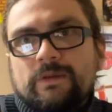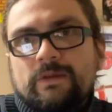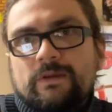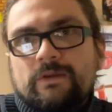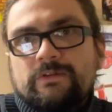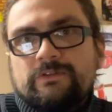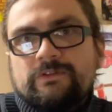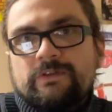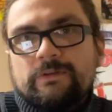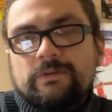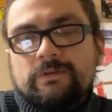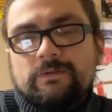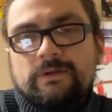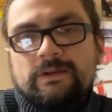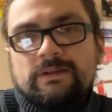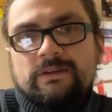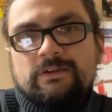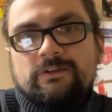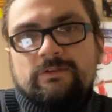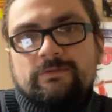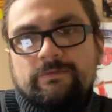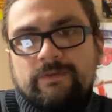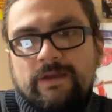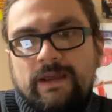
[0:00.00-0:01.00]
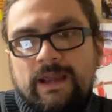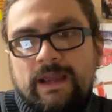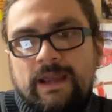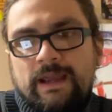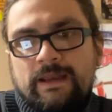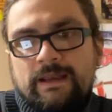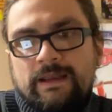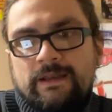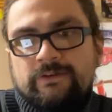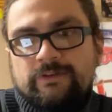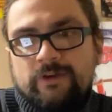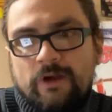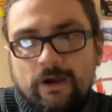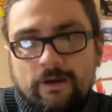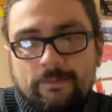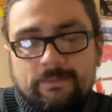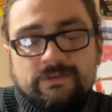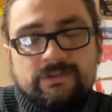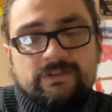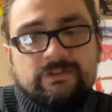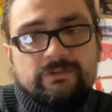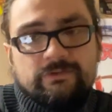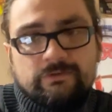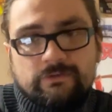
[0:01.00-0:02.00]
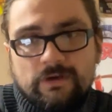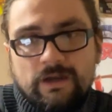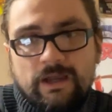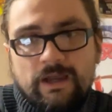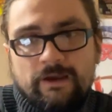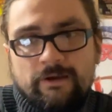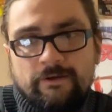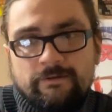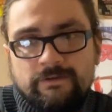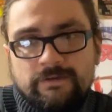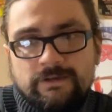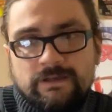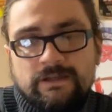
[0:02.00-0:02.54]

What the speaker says: So they're in this van, and Thomas is driving,